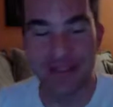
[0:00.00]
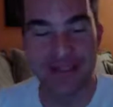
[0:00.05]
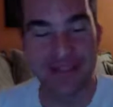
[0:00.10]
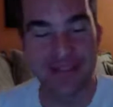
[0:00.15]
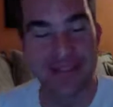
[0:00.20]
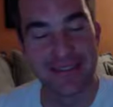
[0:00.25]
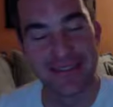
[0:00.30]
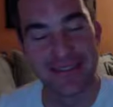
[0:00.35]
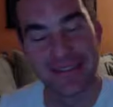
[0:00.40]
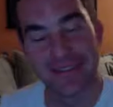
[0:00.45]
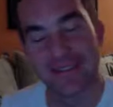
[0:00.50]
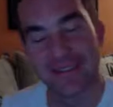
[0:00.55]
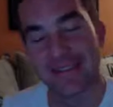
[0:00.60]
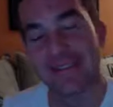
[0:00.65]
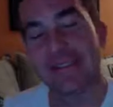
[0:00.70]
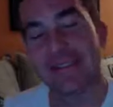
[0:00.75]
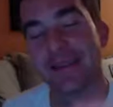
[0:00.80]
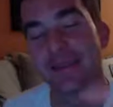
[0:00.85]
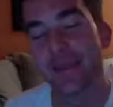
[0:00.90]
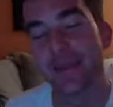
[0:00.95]
I'm
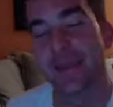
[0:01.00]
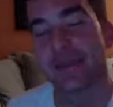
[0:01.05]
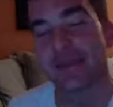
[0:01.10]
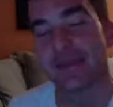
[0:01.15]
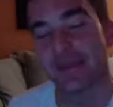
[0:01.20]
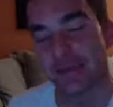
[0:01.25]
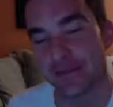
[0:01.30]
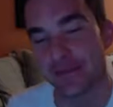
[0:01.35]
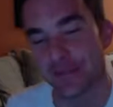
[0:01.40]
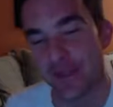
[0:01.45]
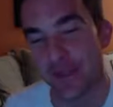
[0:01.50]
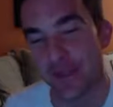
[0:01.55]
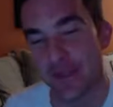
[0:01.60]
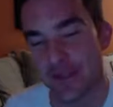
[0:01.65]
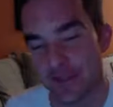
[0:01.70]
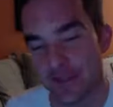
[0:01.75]
like, no, it's